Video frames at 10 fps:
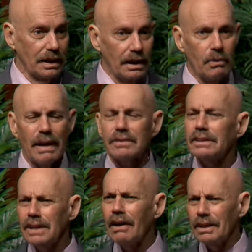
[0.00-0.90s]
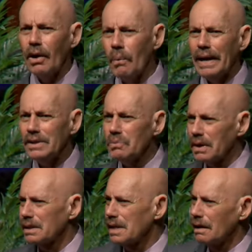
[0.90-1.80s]
And the wife said, no, no, where you
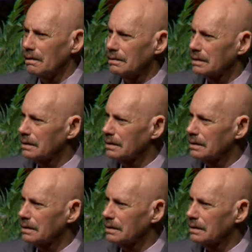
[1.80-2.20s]
want to go?